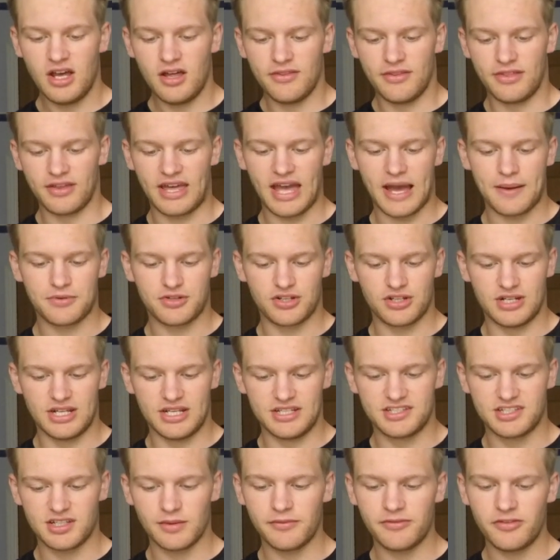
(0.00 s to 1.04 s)
The caption
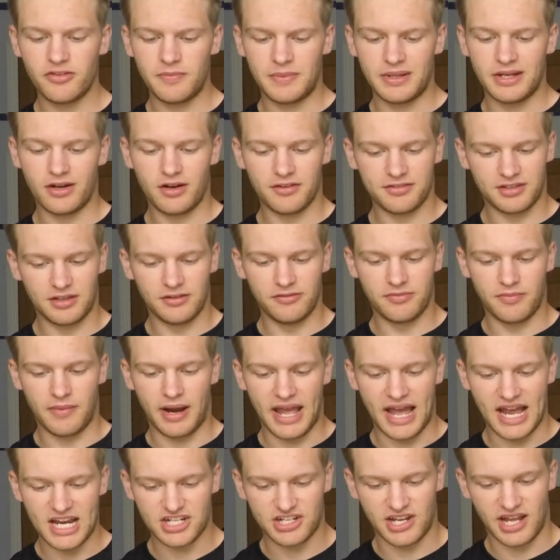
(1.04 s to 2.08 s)
is Some of you have been asking for my
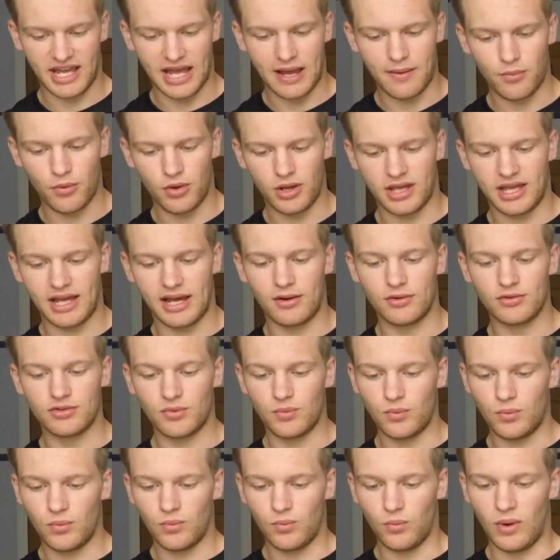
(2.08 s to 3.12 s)
hashtag ab workout.
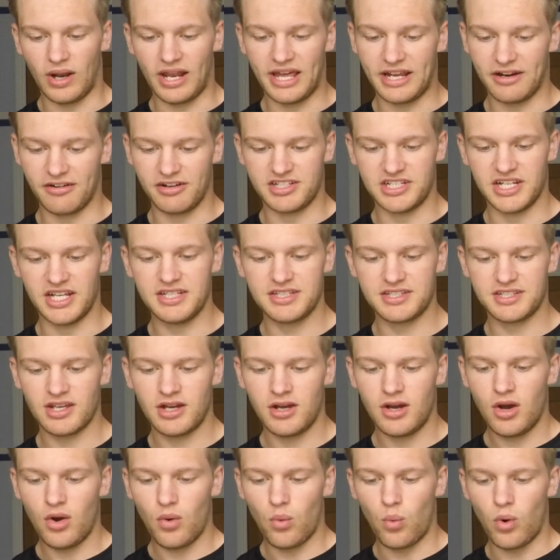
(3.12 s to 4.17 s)
Well, here it is.
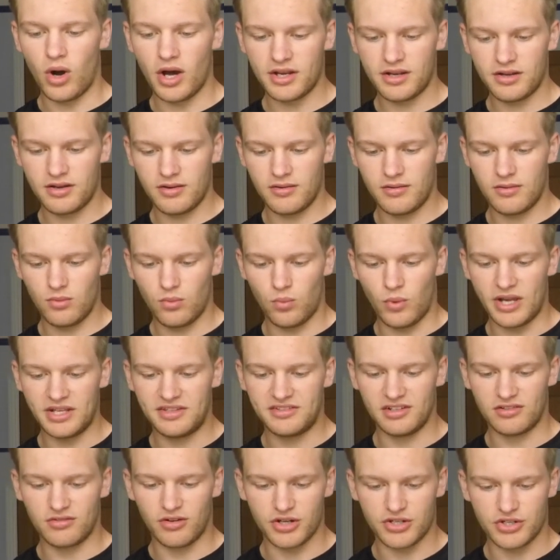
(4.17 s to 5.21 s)
1
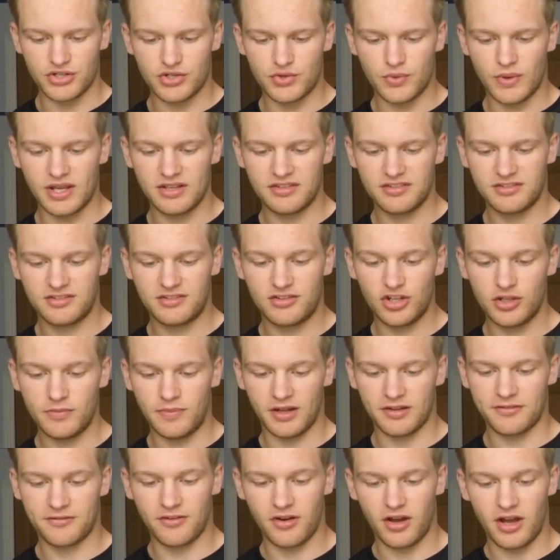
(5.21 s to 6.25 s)
weighted Russian twist, 2
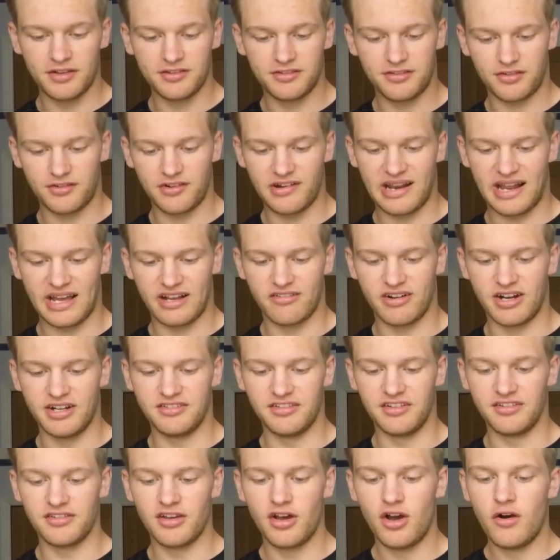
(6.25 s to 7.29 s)
butterflies, 3 leg
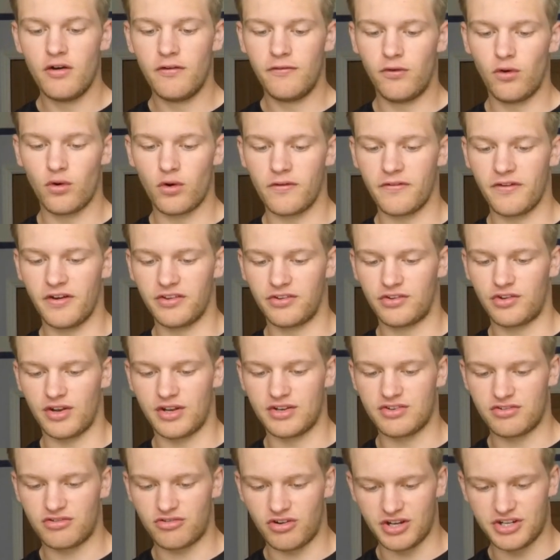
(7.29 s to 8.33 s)
raises, 4 reverse
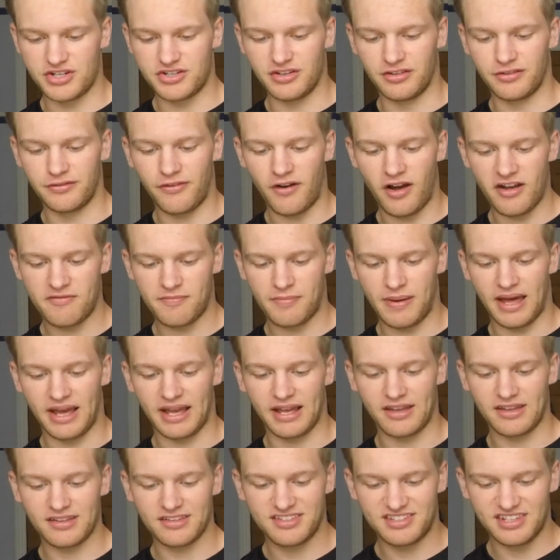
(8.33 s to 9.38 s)
crunches, 5
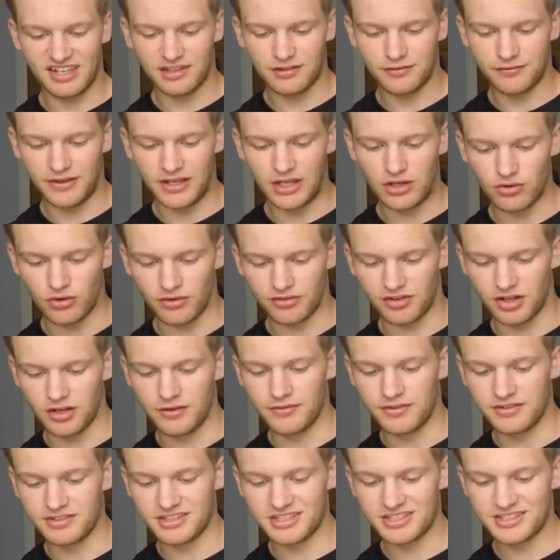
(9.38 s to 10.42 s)
plank, 6 feet
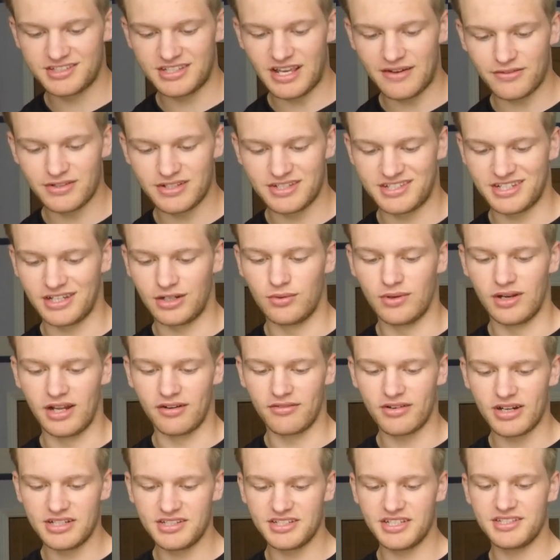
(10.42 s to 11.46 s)
crossovers, 7 single leg
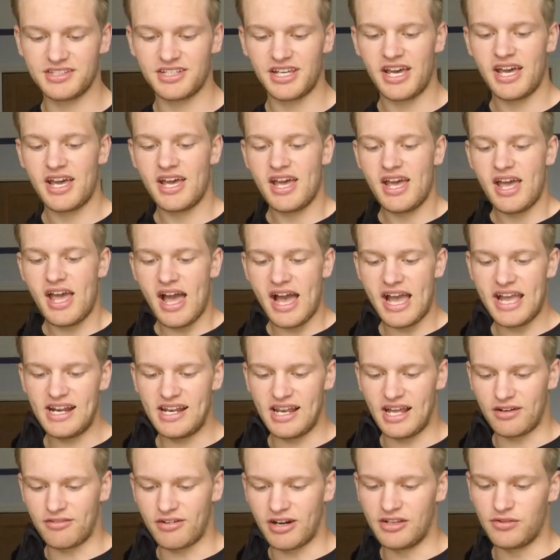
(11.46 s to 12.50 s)
raises, 8
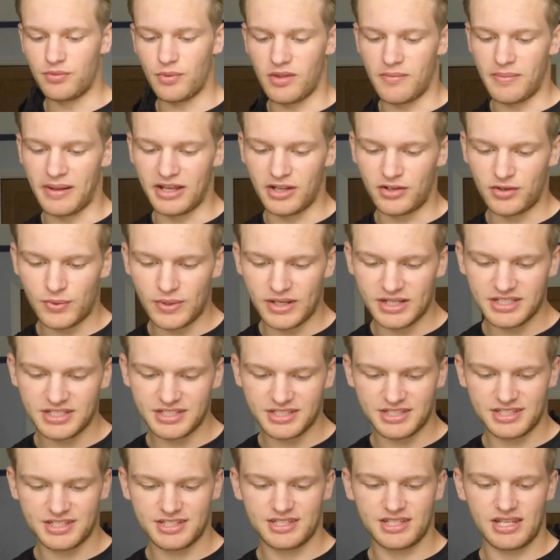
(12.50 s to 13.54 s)
leg raises with oblique
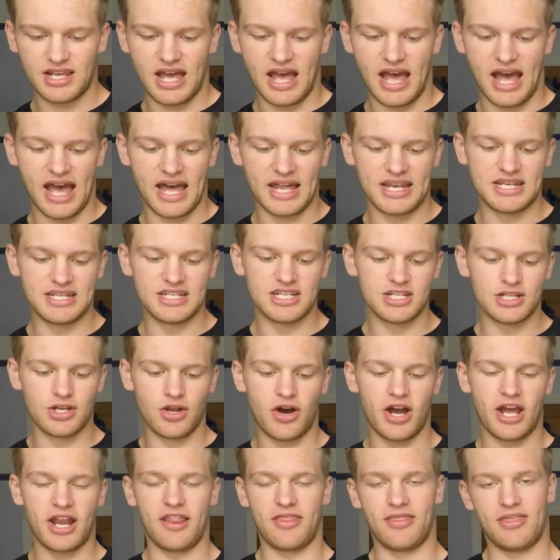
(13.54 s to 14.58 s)
twists, and
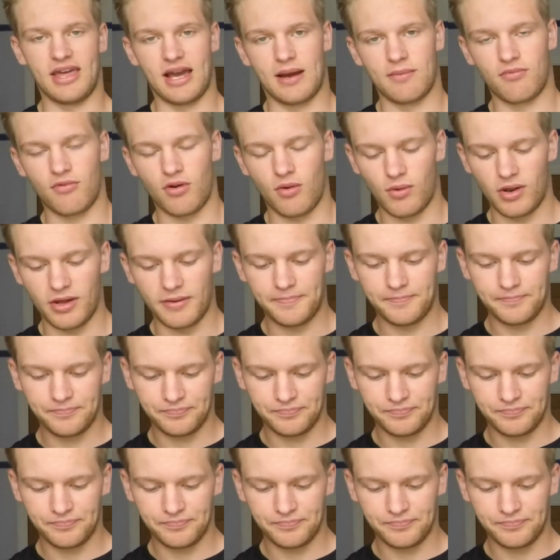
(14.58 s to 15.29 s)
9 the ab roller.